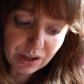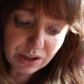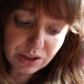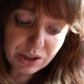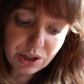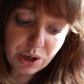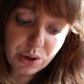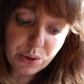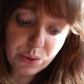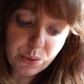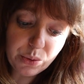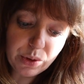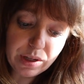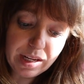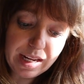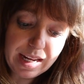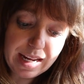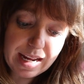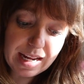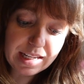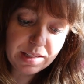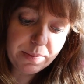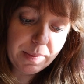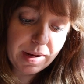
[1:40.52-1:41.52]
so
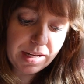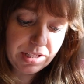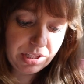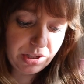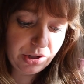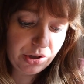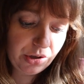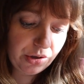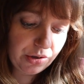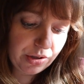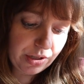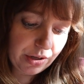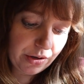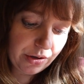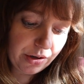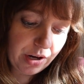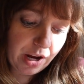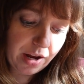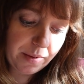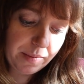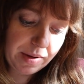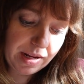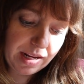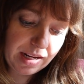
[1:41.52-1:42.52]
he has messengers that are
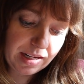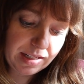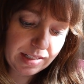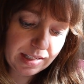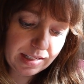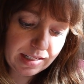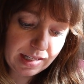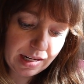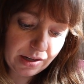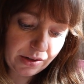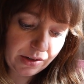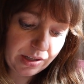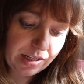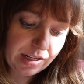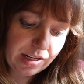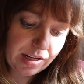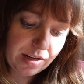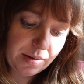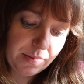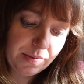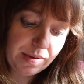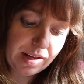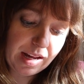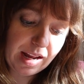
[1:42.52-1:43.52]
coming to tell
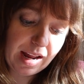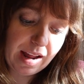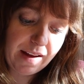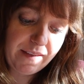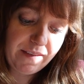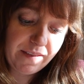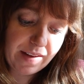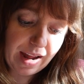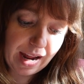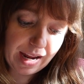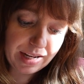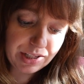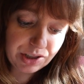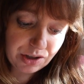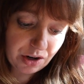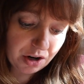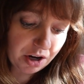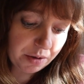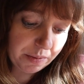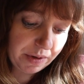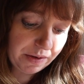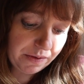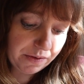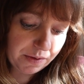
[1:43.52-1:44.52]
him that a vast
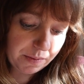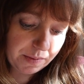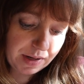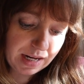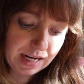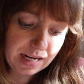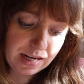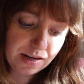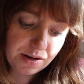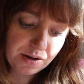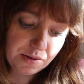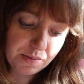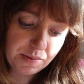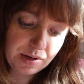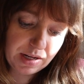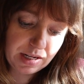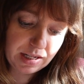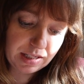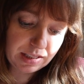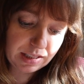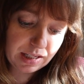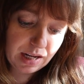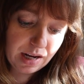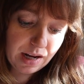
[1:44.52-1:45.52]
army from Edom
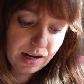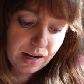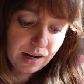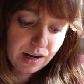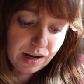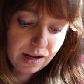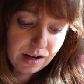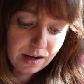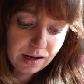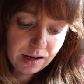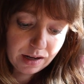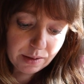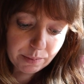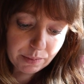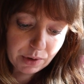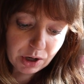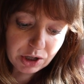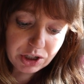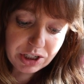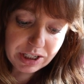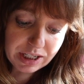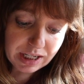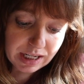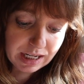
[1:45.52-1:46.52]
is
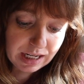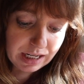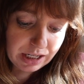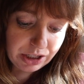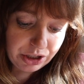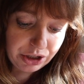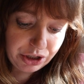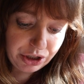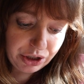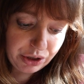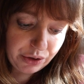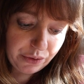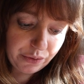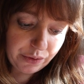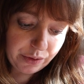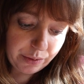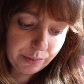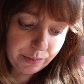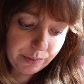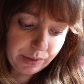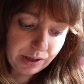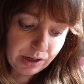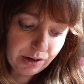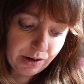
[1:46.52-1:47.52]
marching against you
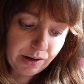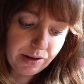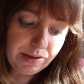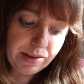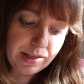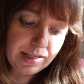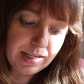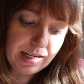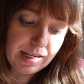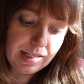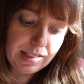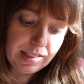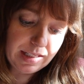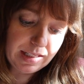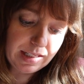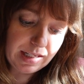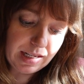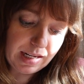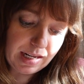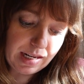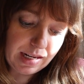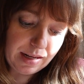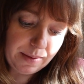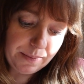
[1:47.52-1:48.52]
from beyond the Dead
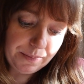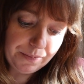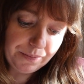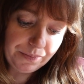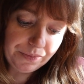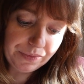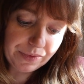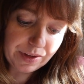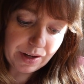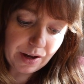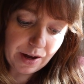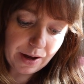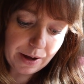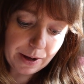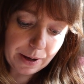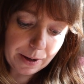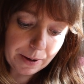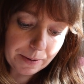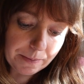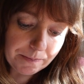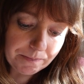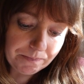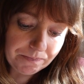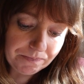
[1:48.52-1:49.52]
Sea.
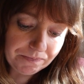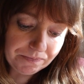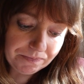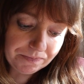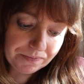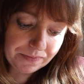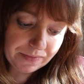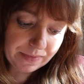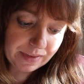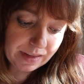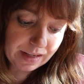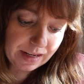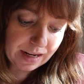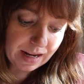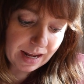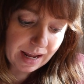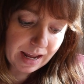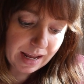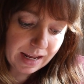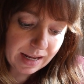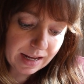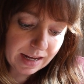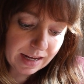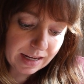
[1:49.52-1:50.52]
Um,
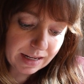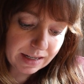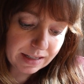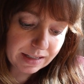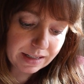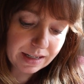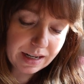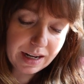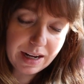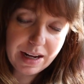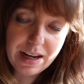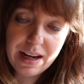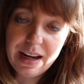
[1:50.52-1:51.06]
and